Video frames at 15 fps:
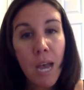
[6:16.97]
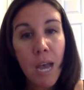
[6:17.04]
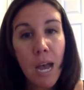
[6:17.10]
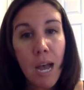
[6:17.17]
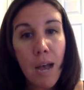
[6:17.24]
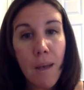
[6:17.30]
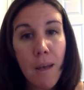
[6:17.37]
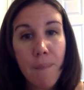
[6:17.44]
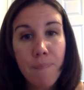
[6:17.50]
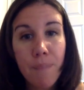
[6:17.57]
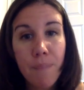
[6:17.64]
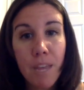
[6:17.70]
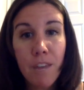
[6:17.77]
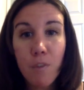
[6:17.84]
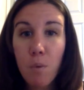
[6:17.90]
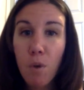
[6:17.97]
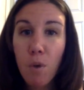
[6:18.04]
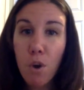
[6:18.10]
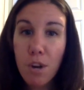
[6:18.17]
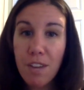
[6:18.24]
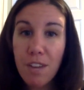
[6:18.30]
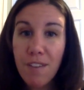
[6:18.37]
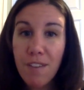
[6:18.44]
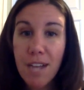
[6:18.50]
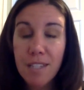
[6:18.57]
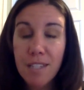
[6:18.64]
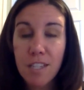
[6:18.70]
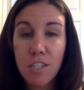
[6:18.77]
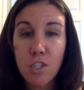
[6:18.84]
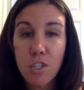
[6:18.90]
And if you already have
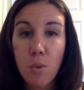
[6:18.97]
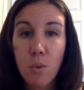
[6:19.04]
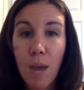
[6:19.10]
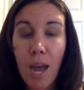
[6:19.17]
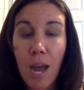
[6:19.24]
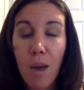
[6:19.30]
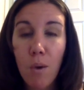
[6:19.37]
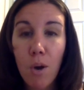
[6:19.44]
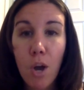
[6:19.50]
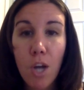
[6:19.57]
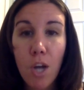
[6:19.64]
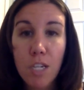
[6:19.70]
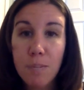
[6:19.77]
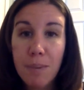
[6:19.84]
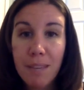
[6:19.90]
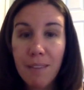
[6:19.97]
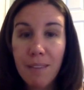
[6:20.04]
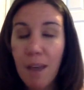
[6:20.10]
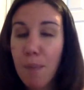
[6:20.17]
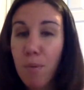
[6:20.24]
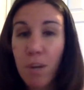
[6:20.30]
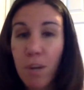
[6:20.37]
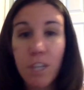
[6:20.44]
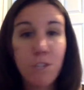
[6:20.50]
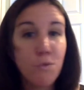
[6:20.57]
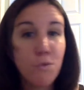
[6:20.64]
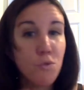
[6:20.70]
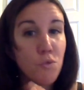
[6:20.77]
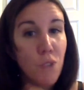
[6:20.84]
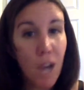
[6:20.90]
access to our on-demand library, you
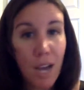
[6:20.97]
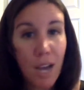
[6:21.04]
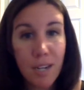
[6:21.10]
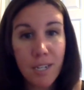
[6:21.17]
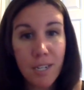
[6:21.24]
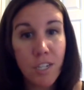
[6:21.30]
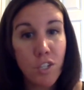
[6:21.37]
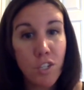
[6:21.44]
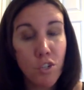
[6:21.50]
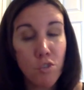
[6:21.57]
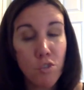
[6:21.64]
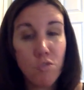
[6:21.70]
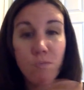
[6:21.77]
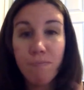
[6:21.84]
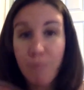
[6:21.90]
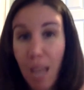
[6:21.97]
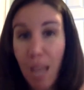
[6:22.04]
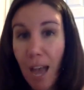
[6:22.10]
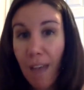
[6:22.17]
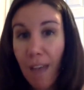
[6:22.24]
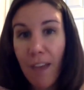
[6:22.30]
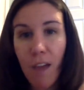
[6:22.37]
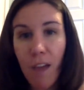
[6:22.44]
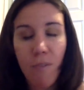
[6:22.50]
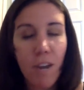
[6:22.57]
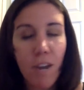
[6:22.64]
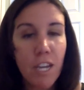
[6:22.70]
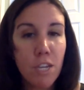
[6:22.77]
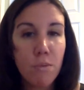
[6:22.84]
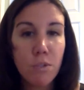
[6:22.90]
do not need to add that,
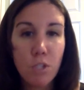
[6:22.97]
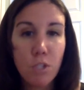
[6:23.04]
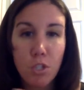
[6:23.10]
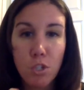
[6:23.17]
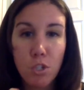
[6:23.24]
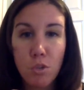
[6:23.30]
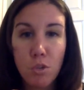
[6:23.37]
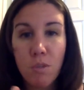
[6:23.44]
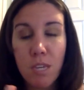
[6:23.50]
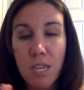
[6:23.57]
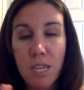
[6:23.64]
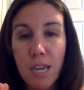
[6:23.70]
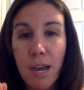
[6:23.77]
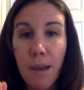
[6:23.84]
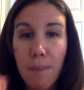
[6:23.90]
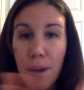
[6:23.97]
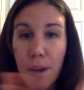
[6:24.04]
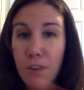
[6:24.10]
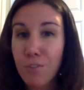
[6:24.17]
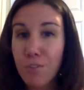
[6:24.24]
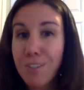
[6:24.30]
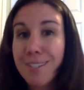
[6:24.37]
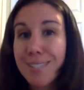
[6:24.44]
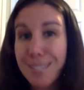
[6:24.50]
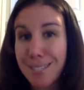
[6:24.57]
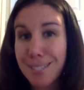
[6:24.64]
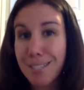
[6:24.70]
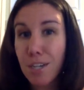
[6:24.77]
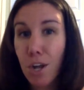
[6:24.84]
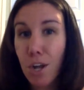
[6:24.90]
right? You would just do the $160
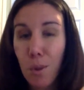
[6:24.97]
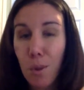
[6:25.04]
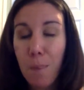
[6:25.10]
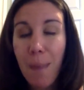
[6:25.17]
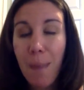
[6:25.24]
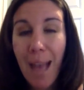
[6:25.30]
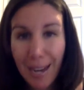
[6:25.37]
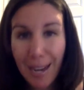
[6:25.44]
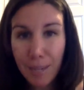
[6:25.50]
pack.